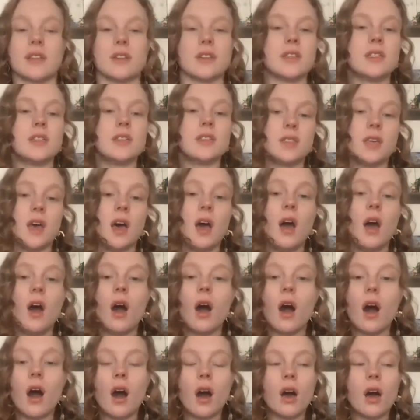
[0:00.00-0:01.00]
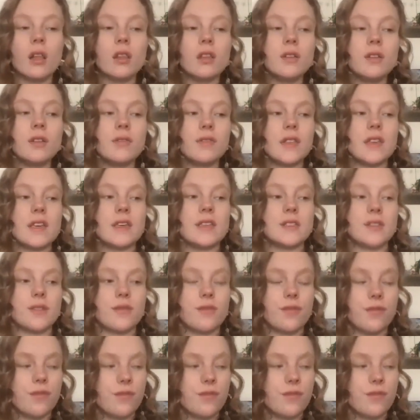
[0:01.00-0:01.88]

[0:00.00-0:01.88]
illness, all of these